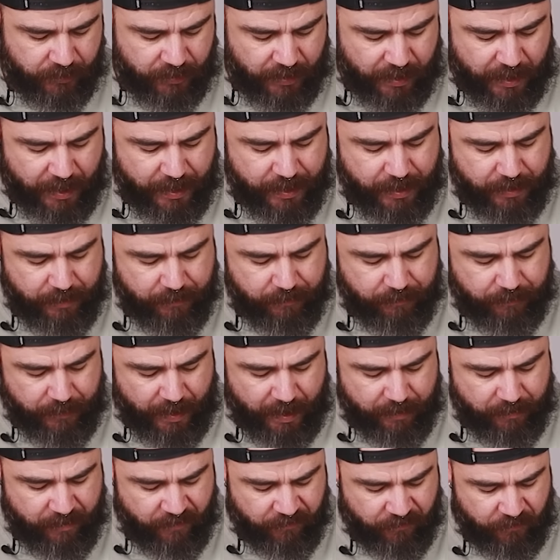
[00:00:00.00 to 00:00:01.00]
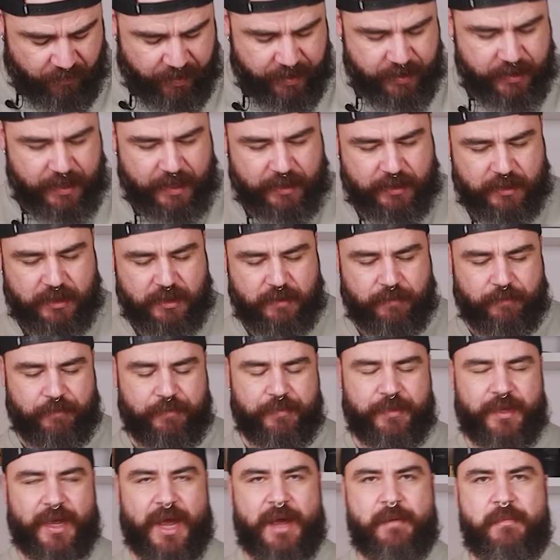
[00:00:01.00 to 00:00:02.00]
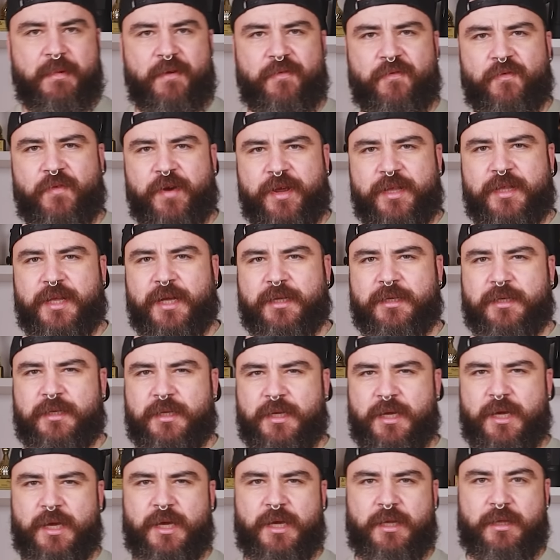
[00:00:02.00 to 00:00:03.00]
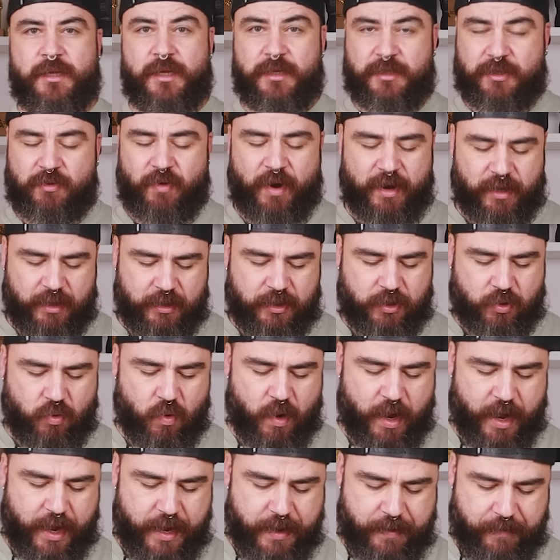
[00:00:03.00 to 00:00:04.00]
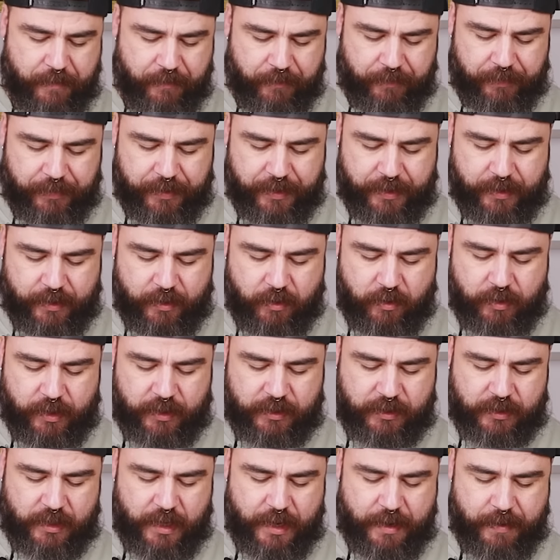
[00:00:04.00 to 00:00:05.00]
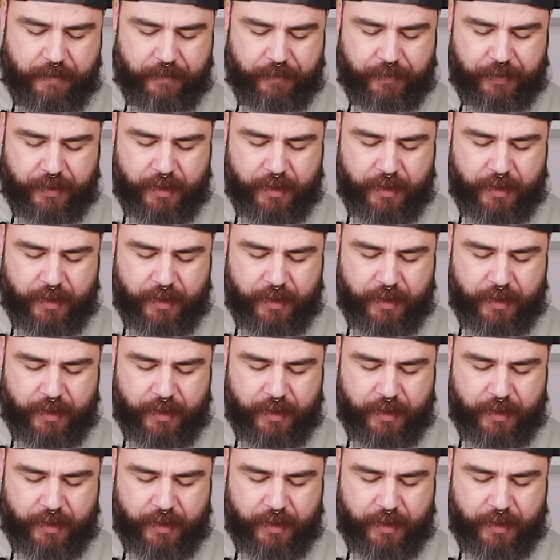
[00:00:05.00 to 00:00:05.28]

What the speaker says: I'm afraid that the strength is too high, honestly.